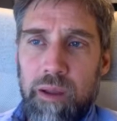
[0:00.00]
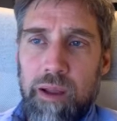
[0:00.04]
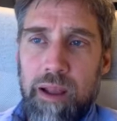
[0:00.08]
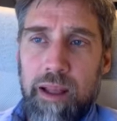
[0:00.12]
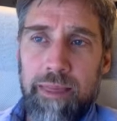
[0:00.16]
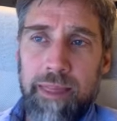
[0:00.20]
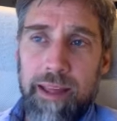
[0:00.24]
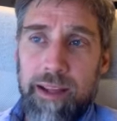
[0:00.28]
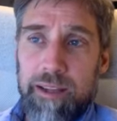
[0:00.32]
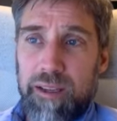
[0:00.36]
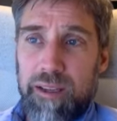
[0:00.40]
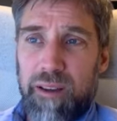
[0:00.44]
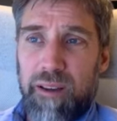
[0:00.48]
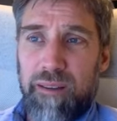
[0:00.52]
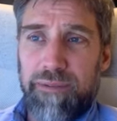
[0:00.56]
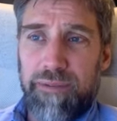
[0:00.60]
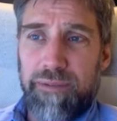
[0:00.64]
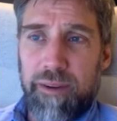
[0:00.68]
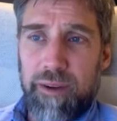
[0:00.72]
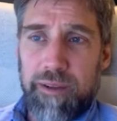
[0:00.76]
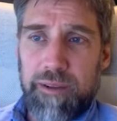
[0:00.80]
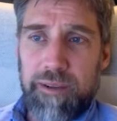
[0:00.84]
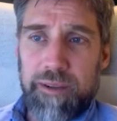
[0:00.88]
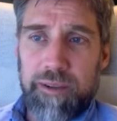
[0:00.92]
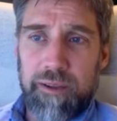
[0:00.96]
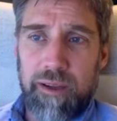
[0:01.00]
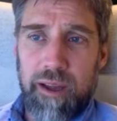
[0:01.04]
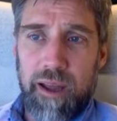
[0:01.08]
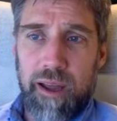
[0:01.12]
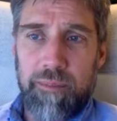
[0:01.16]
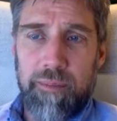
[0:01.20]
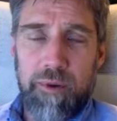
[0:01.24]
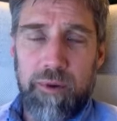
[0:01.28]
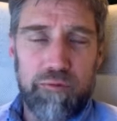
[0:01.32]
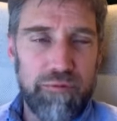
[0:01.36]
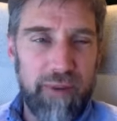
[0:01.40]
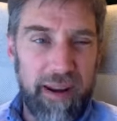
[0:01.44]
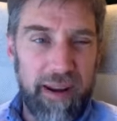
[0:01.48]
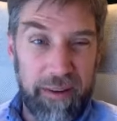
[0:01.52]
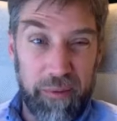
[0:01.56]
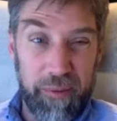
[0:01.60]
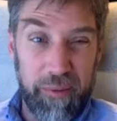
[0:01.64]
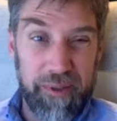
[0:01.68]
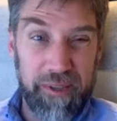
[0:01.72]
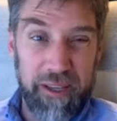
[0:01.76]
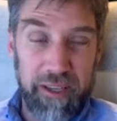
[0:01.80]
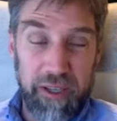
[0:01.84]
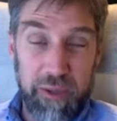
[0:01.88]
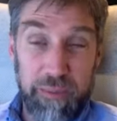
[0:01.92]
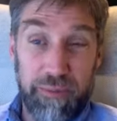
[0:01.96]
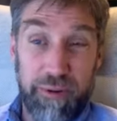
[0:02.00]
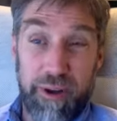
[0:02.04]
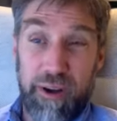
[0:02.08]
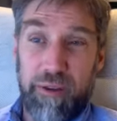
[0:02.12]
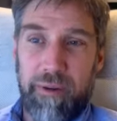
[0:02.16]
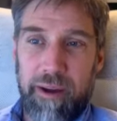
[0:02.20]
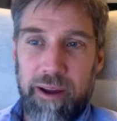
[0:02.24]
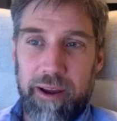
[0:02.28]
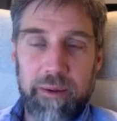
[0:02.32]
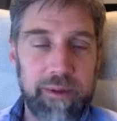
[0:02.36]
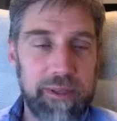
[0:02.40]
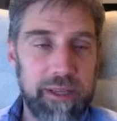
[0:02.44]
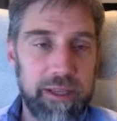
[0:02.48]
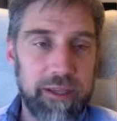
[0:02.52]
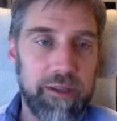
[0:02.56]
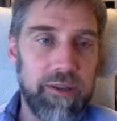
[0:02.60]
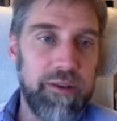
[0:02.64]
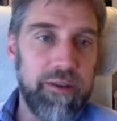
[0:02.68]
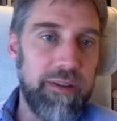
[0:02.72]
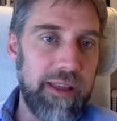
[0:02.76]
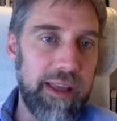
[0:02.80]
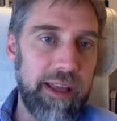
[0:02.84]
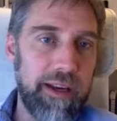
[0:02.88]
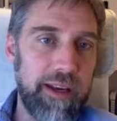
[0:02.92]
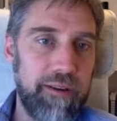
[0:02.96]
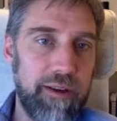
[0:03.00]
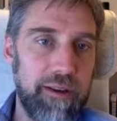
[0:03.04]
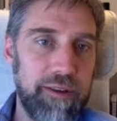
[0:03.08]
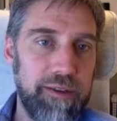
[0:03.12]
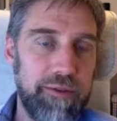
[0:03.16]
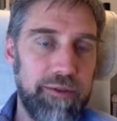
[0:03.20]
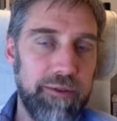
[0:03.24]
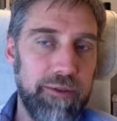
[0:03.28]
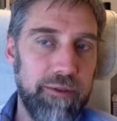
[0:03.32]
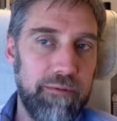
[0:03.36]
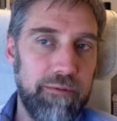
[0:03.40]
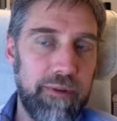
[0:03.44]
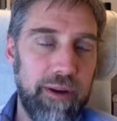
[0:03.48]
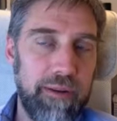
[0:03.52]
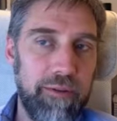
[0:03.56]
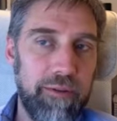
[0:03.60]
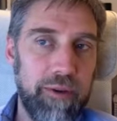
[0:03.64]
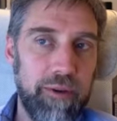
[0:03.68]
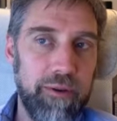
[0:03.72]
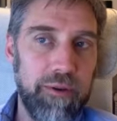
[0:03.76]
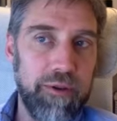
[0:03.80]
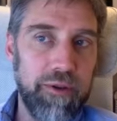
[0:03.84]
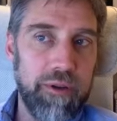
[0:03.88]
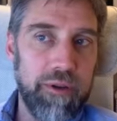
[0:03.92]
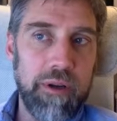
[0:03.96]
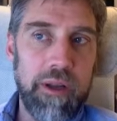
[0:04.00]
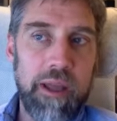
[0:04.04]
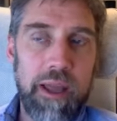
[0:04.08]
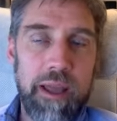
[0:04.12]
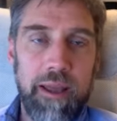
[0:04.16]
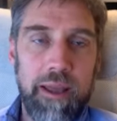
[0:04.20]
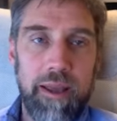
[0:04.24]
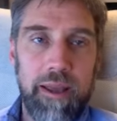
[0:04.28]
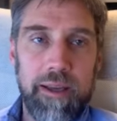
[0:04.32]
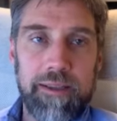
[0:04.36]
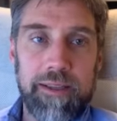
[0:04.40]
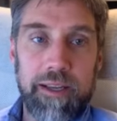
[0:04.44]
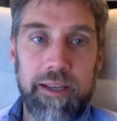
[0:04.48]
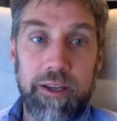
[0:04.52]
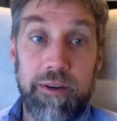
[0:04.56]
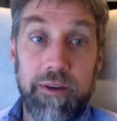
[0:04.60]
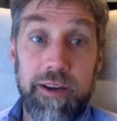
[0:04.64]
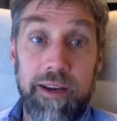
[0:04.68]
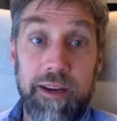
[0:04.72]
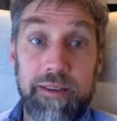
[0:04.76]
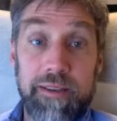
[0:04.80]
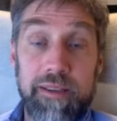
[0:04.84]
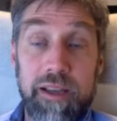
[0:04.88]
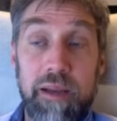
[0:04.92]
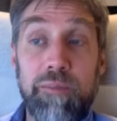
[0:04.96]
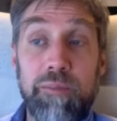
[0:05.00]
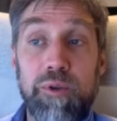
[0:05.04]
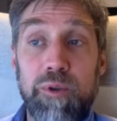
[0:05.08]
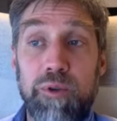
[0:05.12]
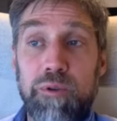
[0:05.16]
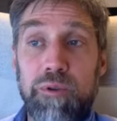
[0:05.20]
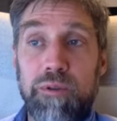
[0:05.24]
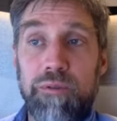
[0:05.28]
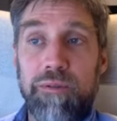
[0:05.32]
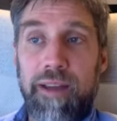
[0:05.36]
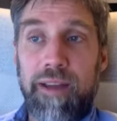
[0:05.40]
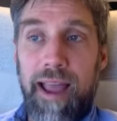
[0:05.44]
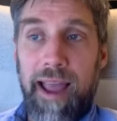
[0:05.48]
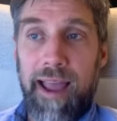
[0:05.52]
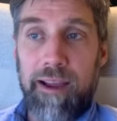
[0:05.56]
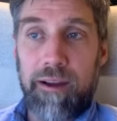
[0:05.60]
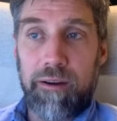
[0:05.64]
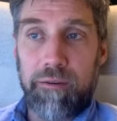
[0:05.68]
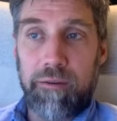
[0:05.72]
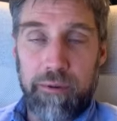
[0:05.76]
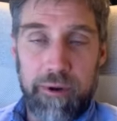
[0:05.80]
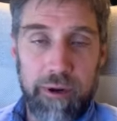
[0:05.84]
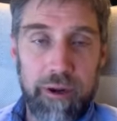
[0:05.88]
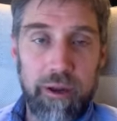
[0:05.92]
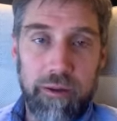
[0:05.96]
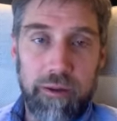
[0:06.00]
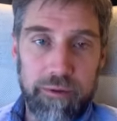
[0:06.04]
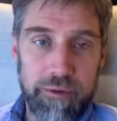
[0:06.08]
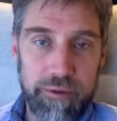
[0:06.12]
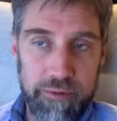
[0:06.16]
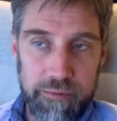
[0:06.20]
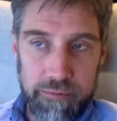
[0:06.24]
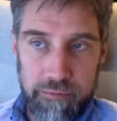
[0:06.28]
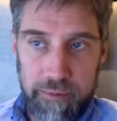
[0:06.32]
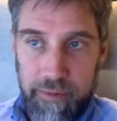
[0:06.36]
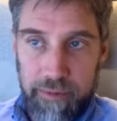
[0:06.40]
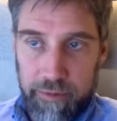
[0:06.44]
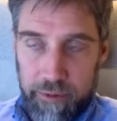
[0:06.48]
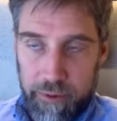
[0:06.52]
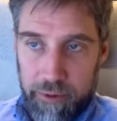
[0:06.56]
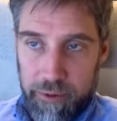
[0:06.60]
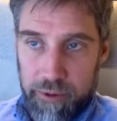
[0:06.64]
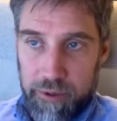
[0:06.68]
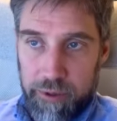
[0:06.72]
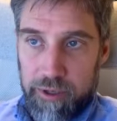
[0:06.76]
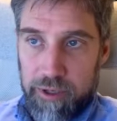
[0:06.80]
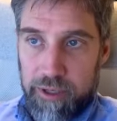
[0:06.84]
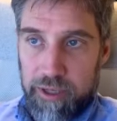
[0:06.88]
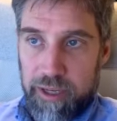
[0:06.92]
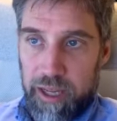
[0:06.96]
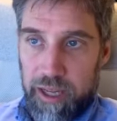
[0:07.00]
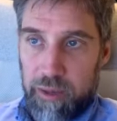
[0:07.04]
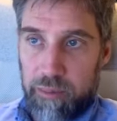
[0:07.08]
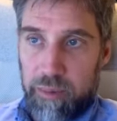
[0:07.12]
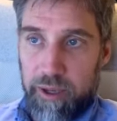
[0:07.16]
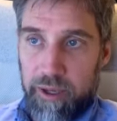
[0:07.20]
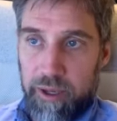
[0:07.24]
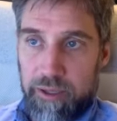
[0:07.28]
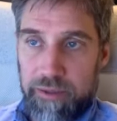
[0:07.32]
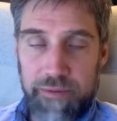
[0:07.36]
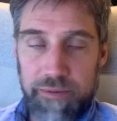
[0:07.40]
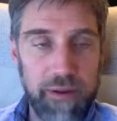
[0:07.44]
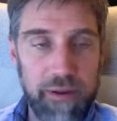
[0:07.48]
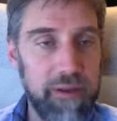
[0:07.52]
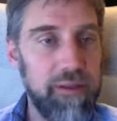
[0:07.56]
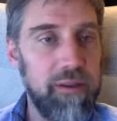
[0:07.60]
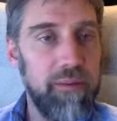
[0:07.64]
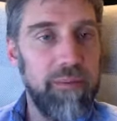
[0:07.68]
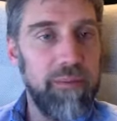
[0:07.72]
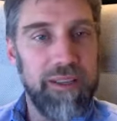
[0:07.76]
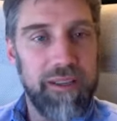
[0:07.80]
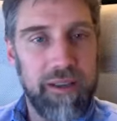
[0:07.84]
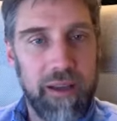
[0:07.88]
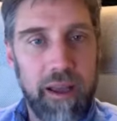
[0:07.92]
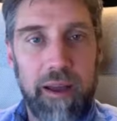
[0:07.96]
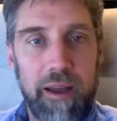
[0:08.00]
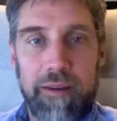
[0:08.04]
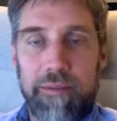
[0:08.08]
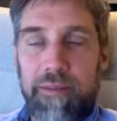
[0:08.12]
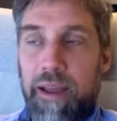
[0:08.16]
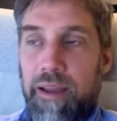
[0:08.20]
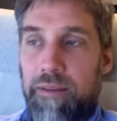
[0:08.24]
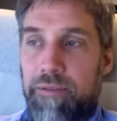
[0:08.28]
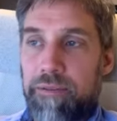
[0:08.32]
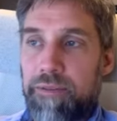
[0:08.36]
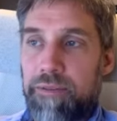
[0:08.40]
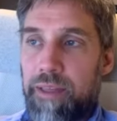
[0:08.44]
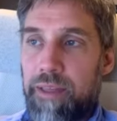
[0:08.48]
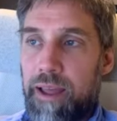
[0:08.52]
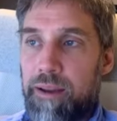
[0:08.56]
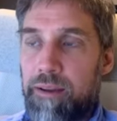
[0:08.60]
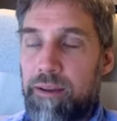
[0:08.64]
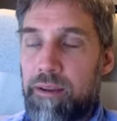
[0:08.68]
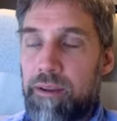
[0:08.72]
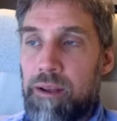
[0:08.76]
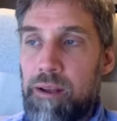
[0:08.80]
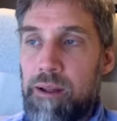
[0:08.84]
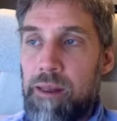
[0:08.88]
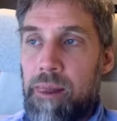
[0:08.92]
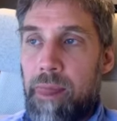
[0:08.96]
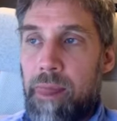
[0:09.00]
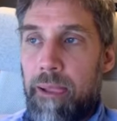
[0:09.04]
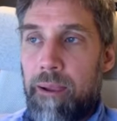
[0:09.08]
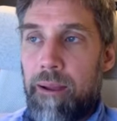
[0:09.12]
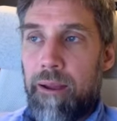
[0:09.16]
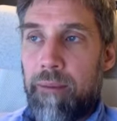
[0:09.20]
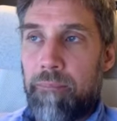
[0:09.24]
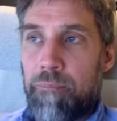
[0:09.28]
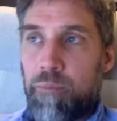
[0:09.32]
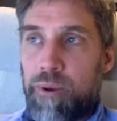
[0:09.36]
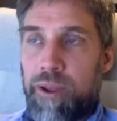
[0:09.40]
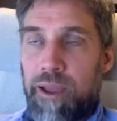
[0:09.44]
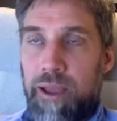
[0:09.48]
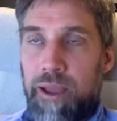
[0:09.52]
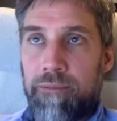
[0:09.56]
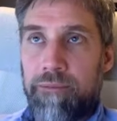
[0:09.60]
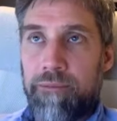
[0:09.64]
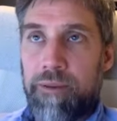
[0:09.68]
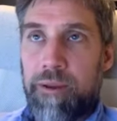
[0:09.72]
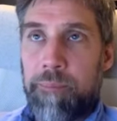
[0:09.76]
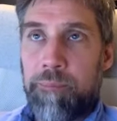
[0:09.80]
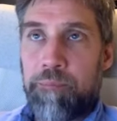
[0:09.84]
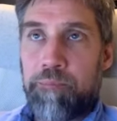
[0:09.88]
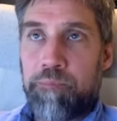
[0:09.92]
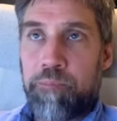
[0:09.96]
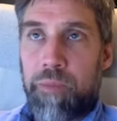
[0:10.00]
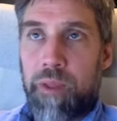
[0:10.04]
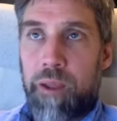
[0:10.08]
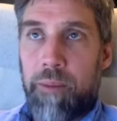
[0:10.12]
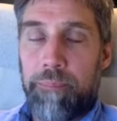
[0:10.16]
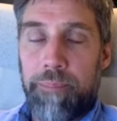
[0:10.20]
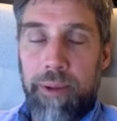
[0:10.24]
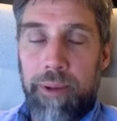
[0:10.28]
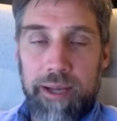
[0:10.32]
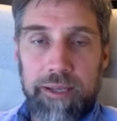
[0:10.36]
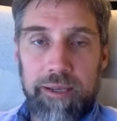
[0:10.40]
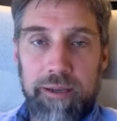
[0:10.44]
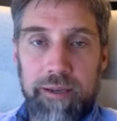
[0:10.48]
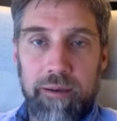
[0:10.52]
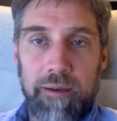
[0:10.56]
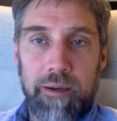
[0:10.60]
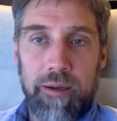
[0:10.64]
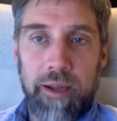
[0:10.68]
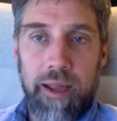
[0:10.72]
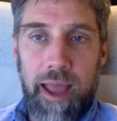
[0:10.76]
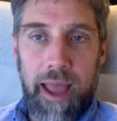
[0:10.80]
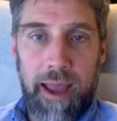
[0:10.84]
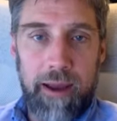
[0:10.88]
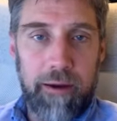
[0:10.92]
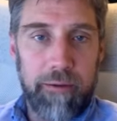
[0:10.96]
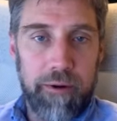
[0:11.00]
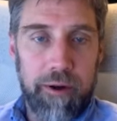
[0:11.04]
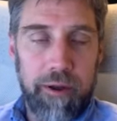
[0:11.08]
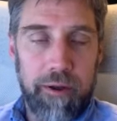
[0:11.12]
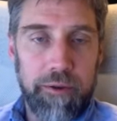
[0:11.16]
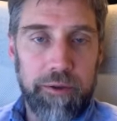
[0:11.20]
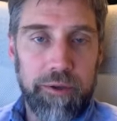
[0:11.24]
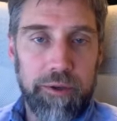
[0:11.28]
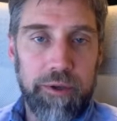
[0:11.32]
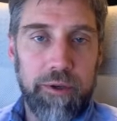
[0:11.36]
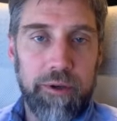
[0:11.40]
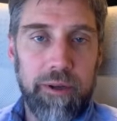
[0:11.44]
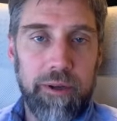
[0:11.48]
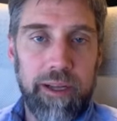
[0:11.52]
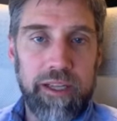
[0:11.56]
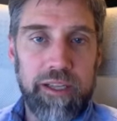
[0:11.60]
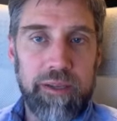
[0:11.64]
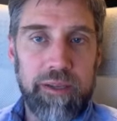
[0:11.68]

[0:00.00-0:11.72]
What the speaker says: that's our first prerequisite to the Industrial Revolution, is that you need some sort of agricultural revolution to take place first. And we kind of have that. We have better agriculture,